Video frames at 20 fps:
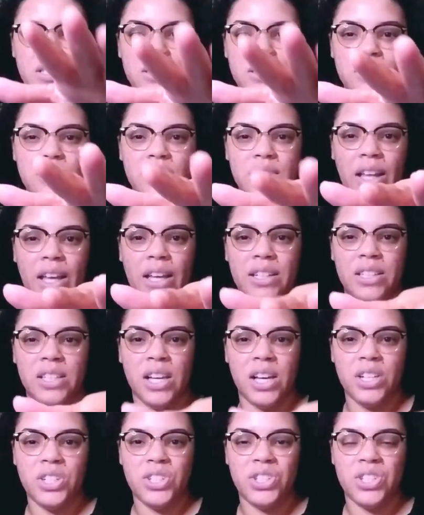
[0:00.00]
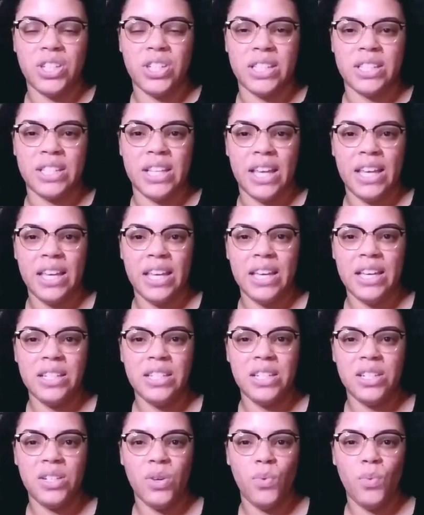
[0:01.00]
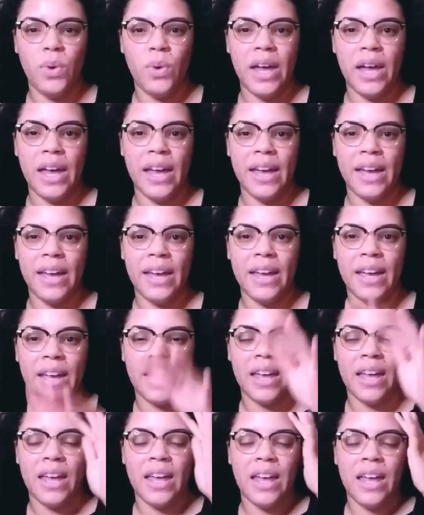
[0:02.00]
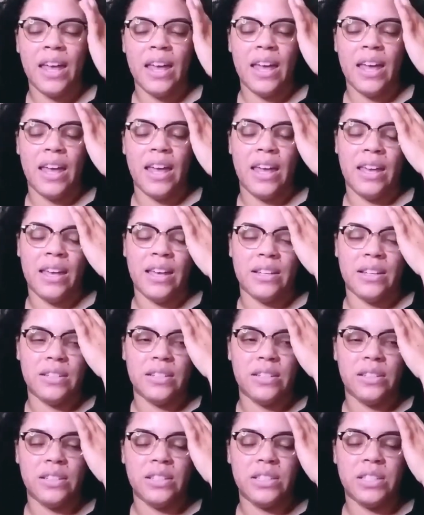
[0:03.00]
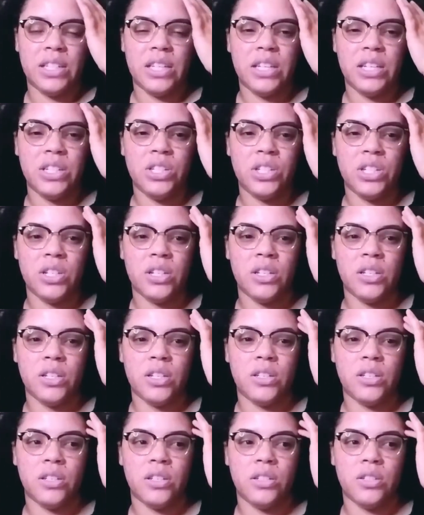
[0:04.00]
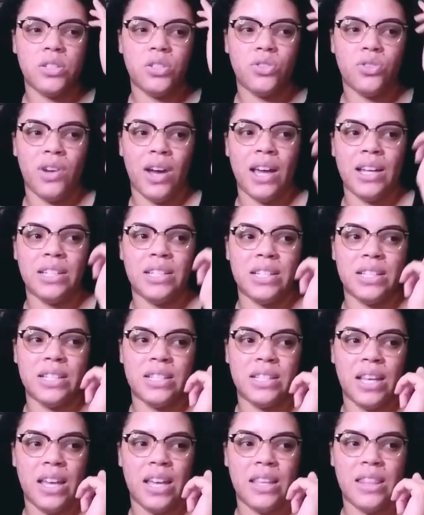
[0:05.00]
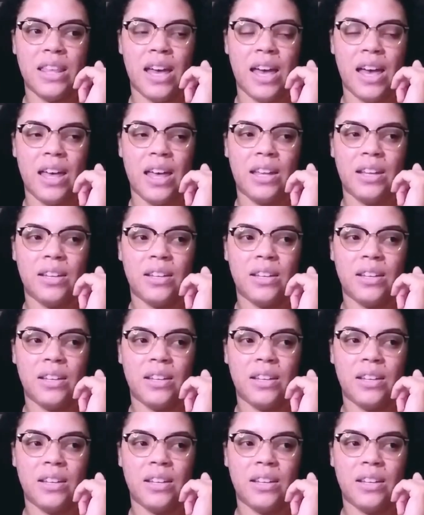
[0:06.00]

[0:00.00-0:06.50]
like touched his hand in a way and Letitia tried to say that